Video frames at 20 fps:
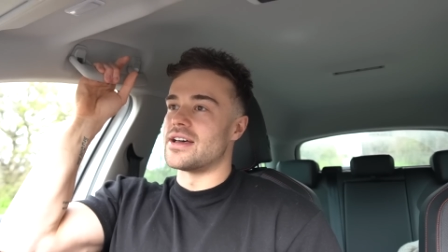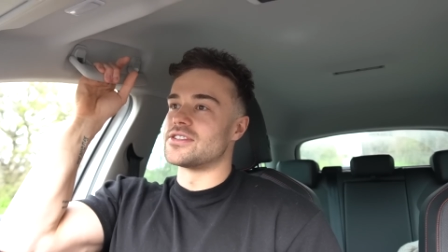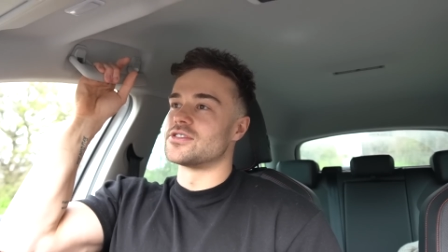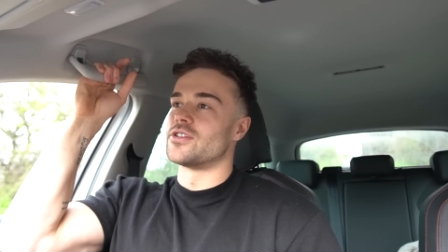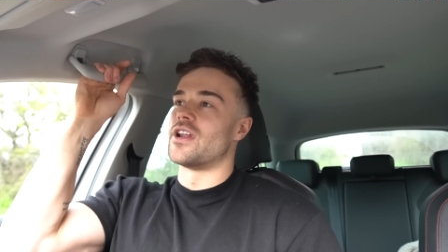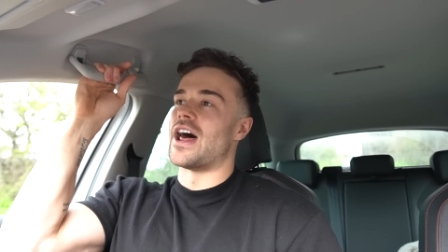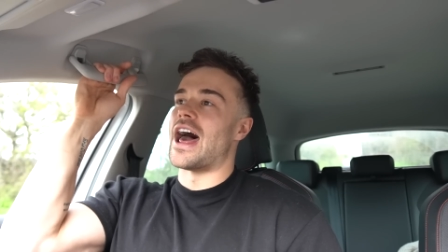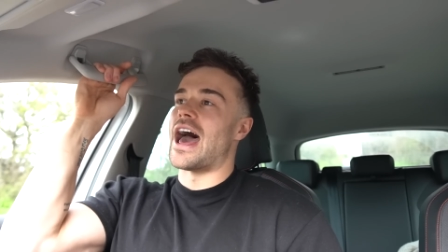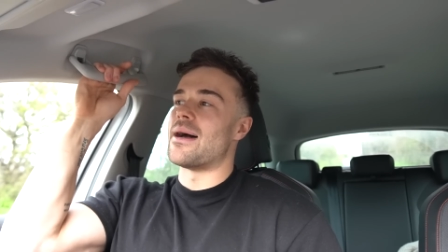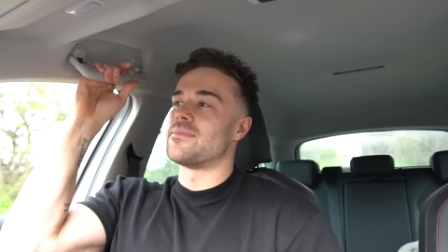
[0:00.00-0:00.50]
I was
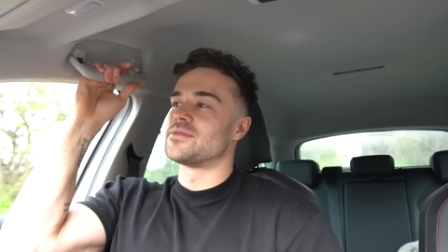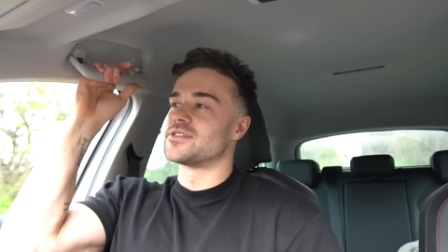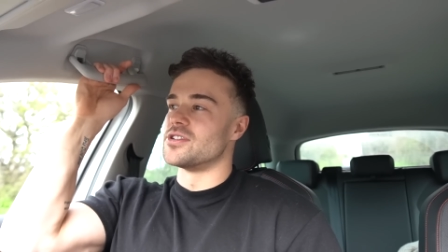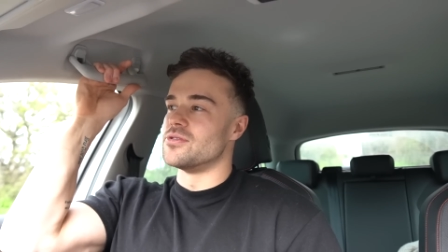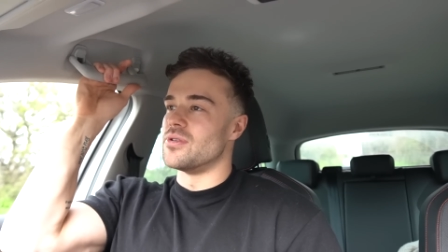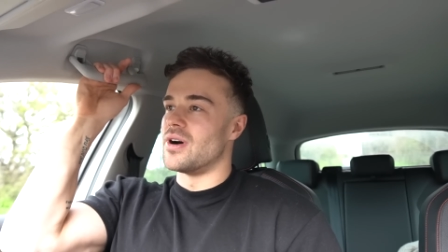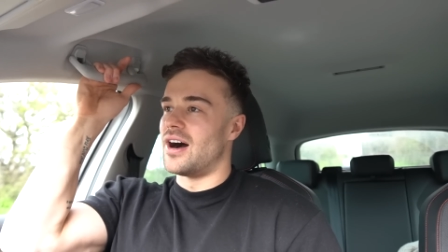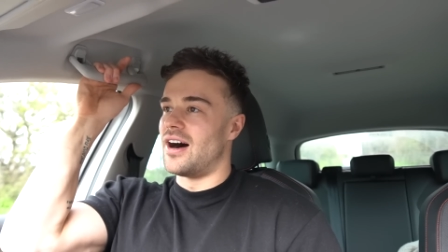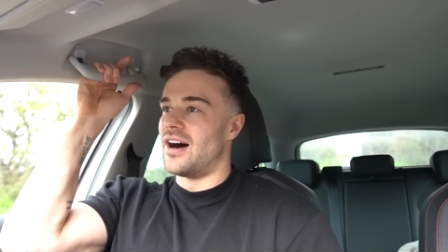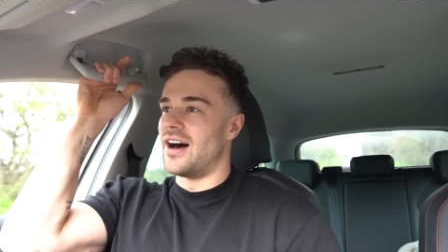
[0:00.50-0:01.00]
on an
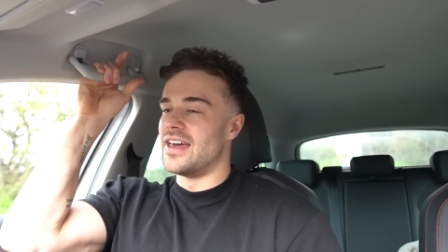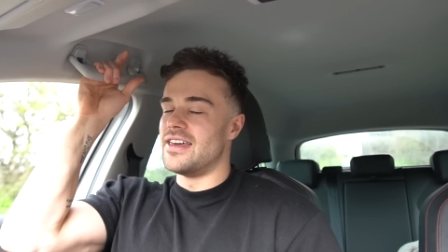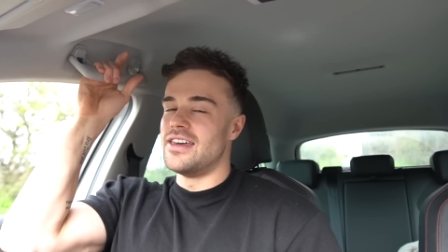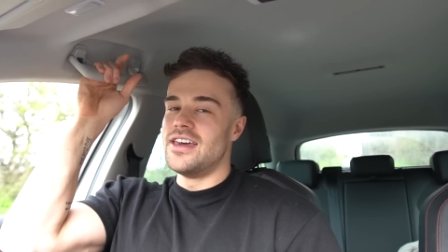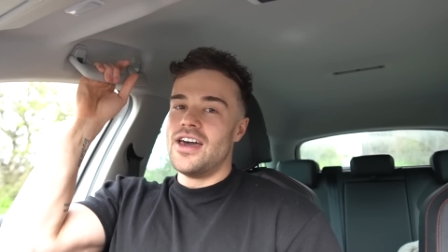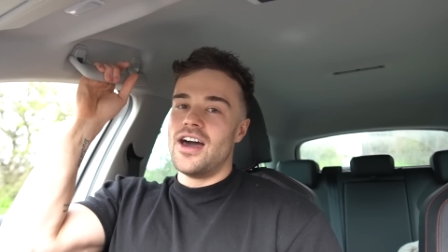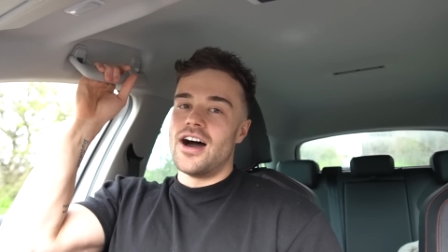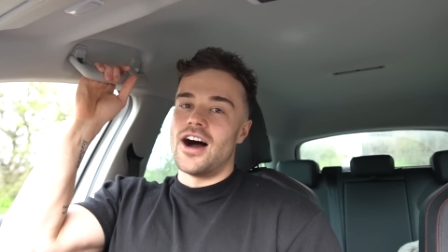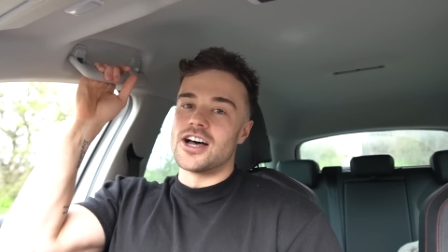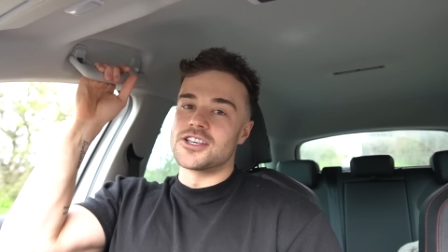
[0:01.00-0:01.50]
absolute high.
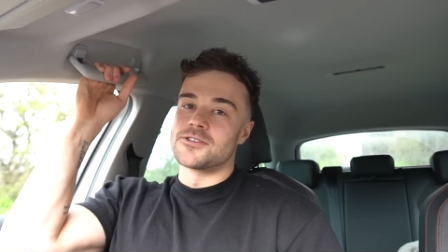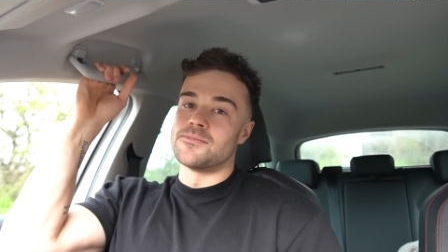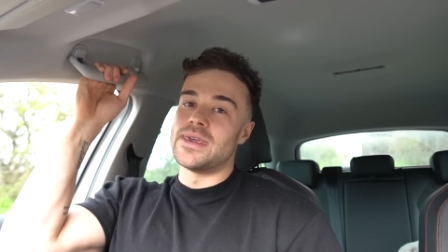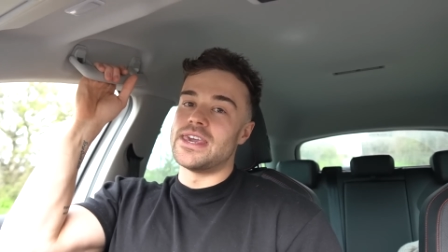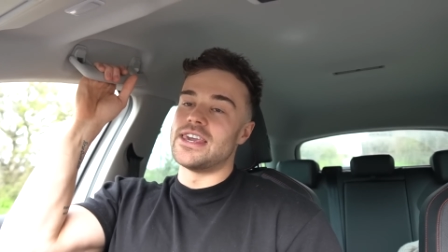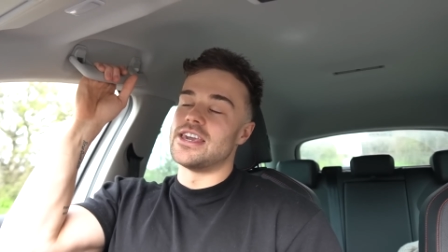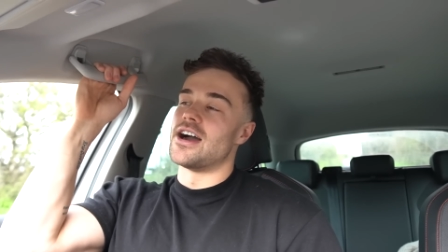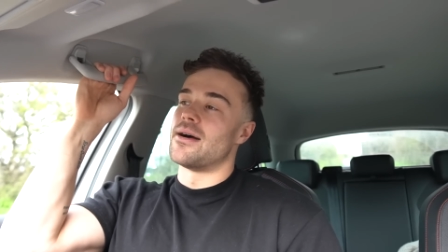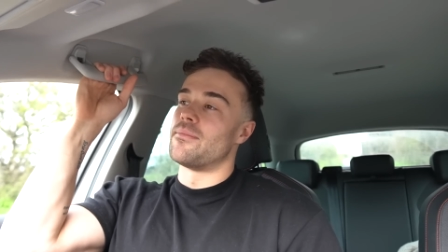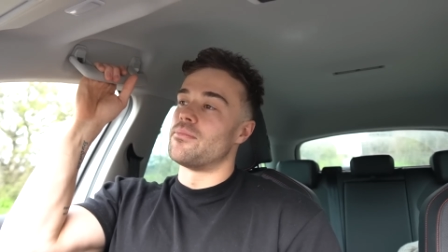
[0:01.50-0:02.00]
I was
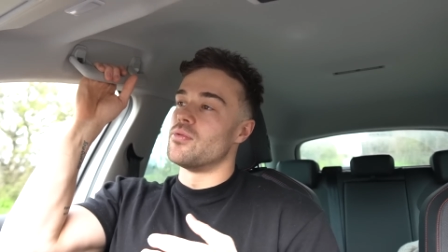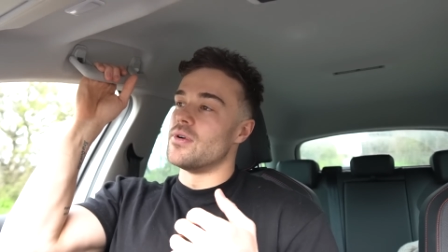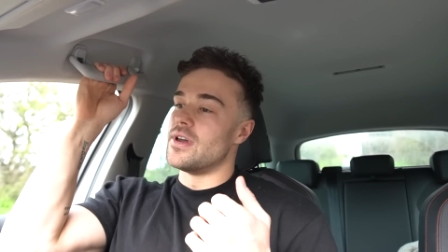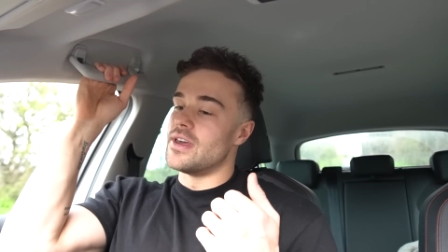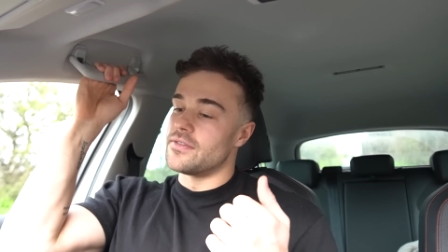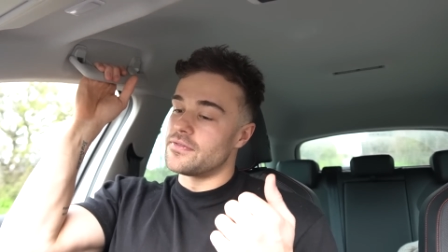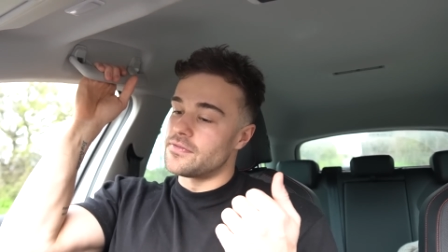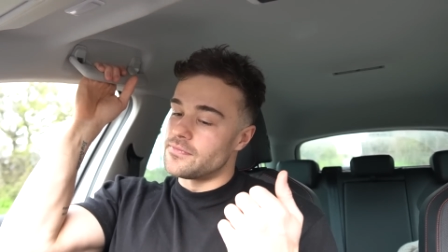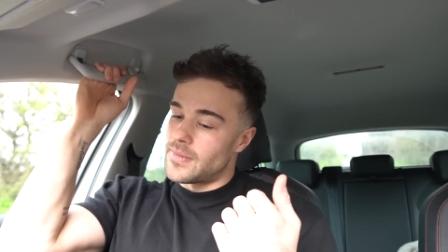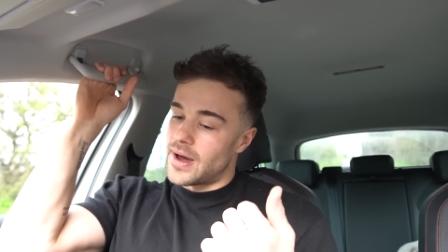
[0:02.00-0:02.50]
meeting up
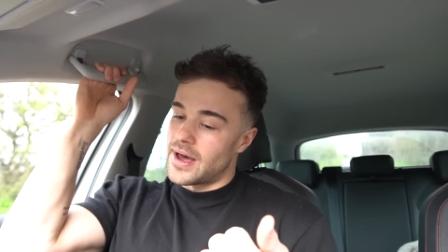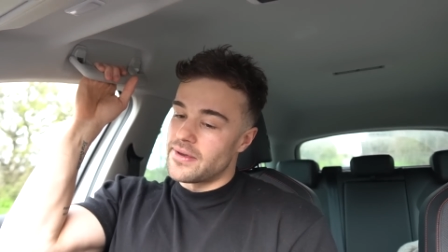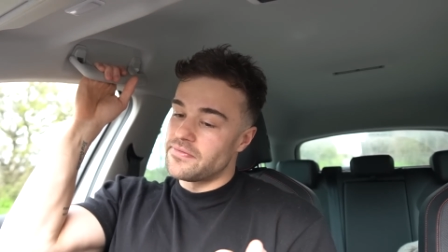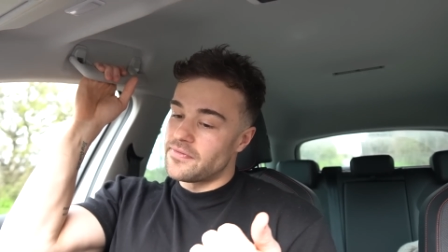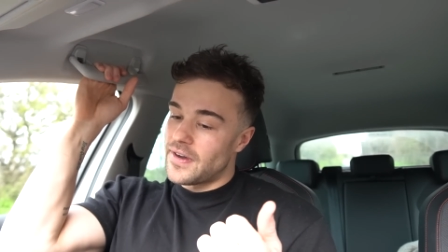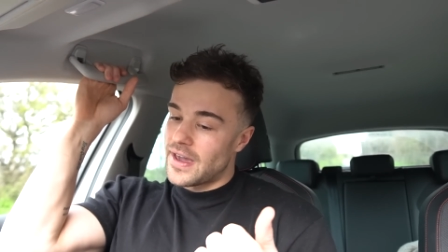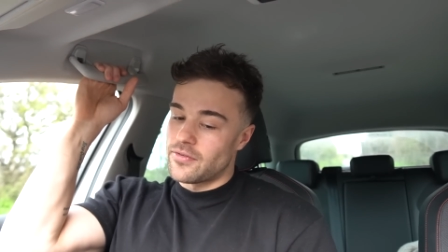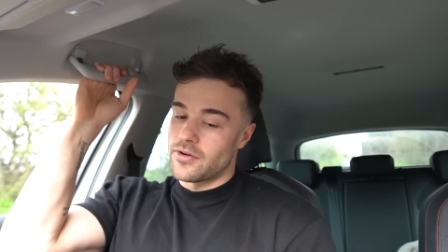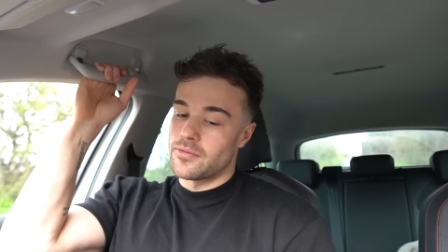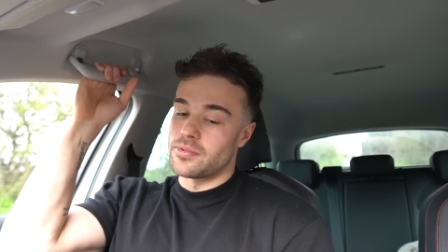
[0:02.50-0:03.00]
with my
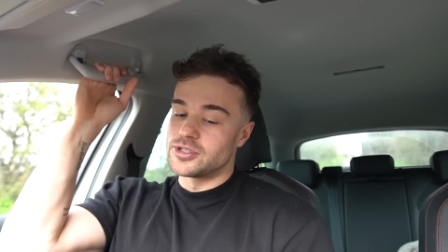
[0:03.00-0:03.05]
favorite